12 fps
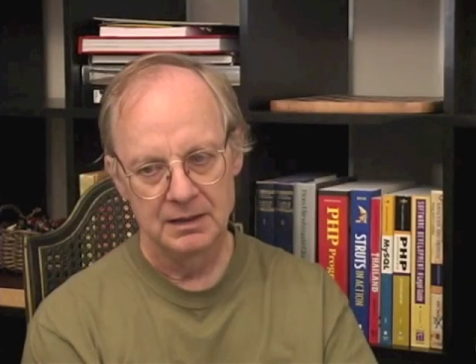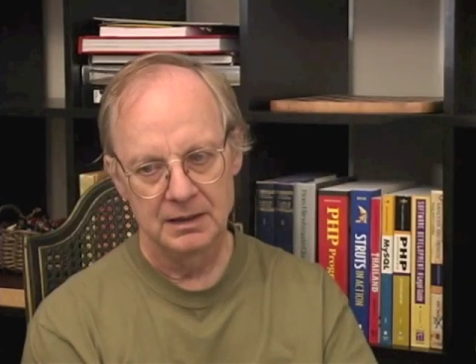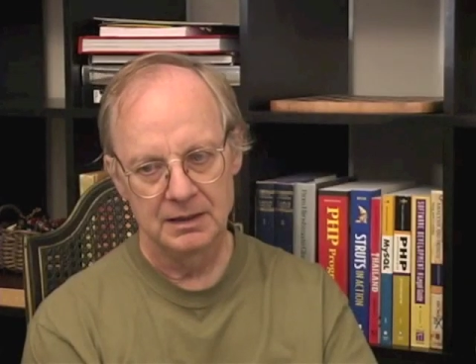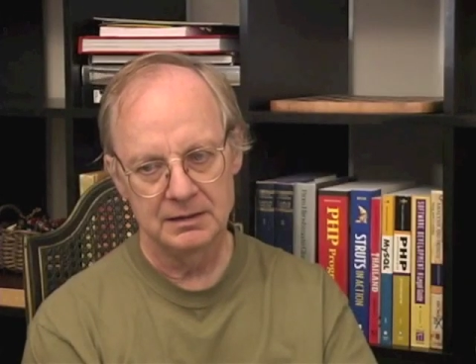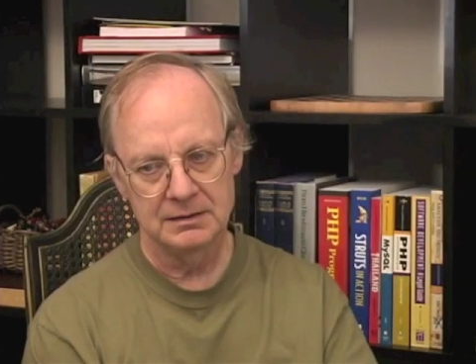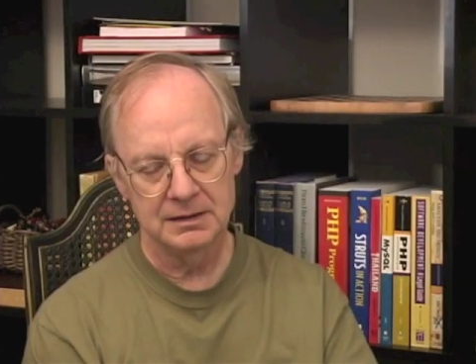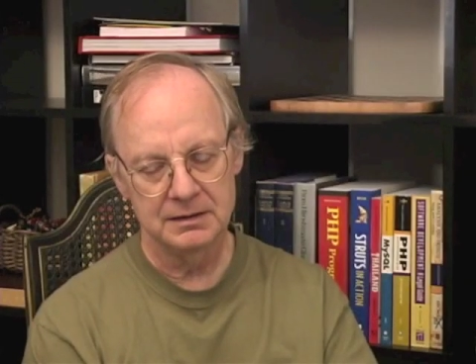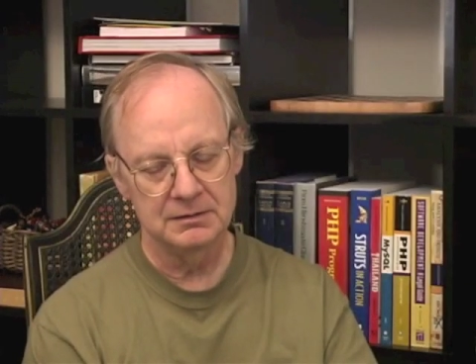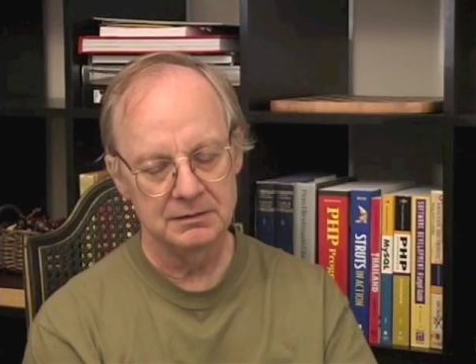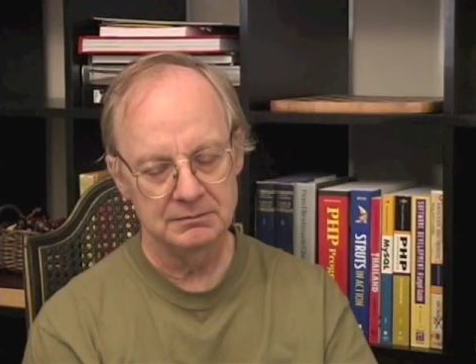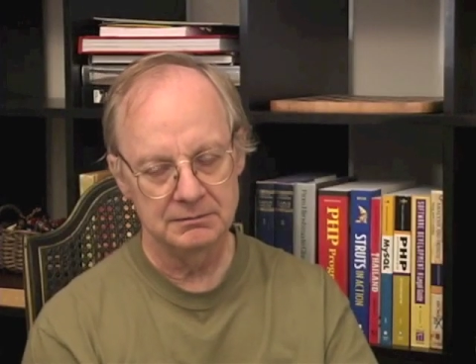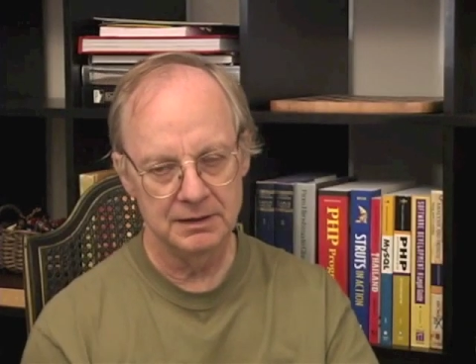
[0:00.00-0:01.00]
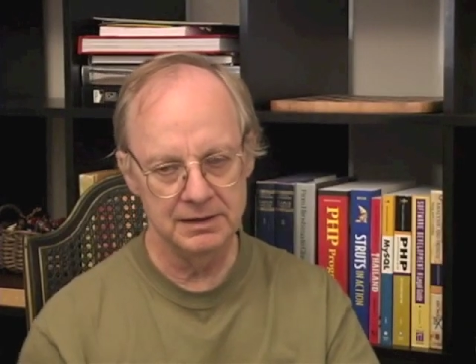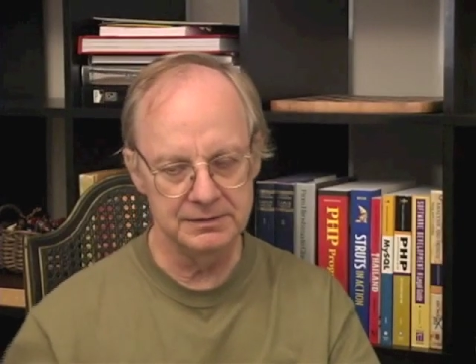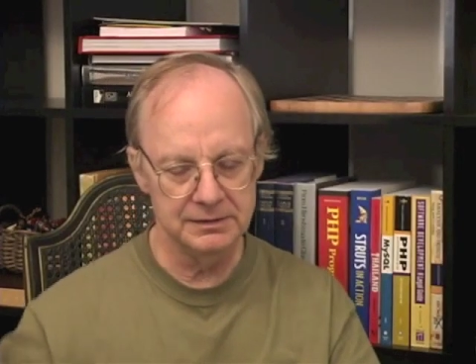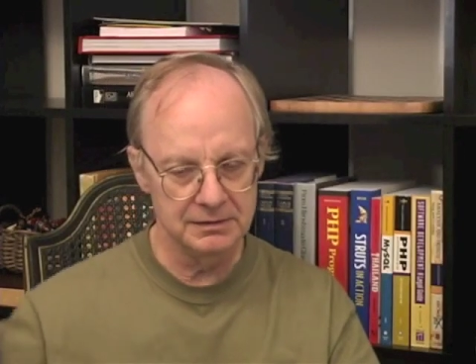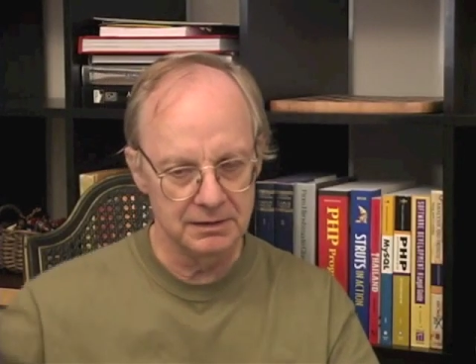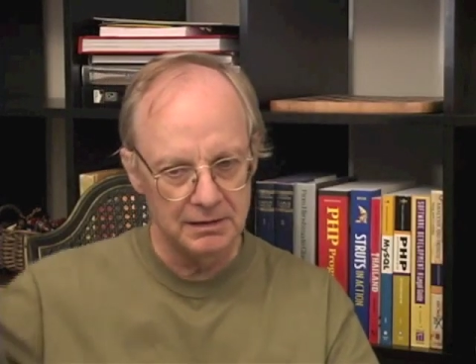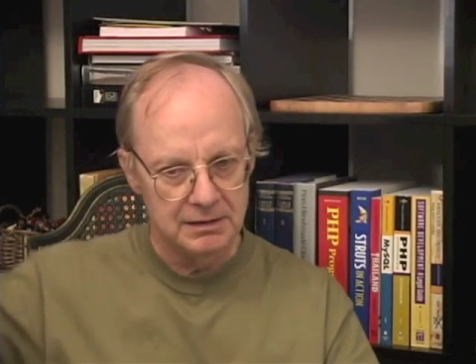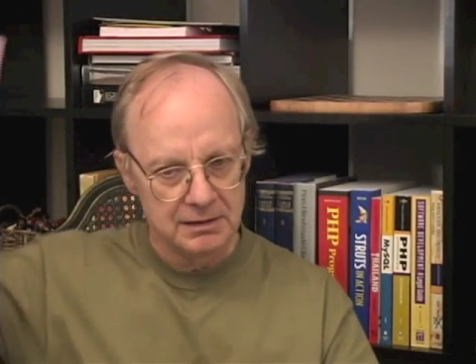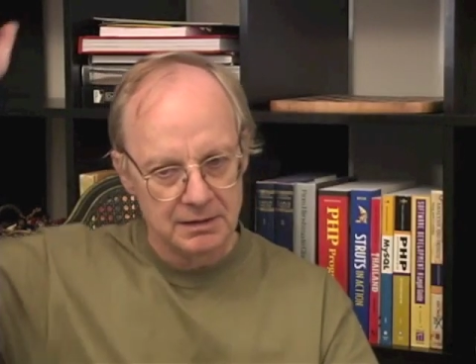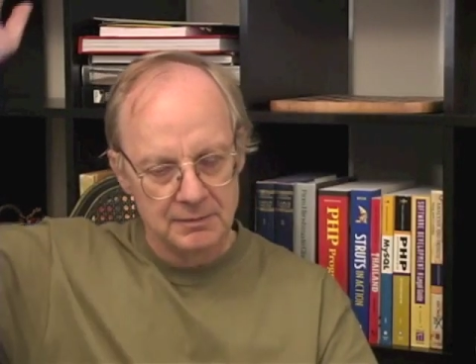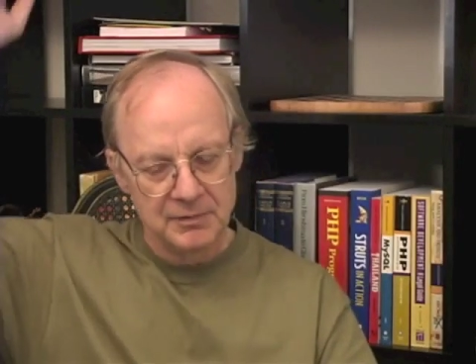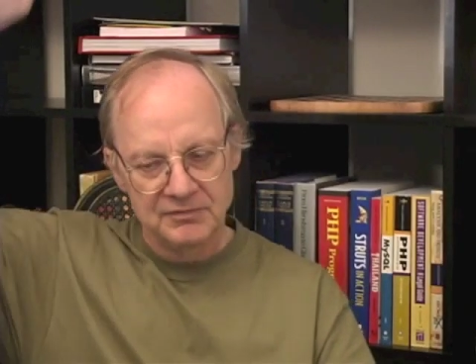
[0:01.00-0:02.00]
and I held it
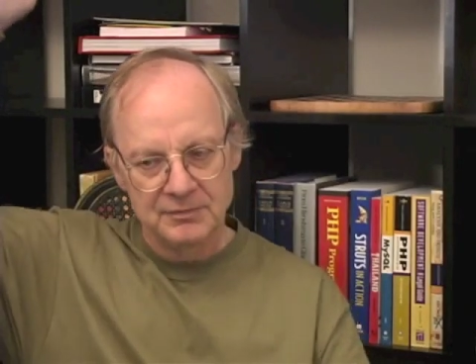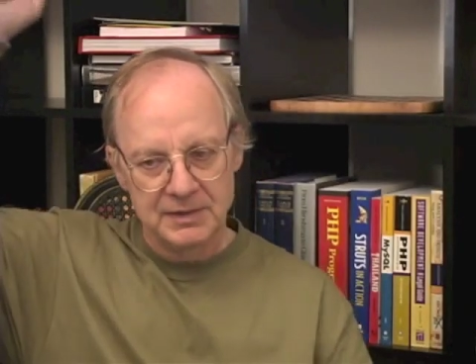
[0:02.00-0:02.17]
above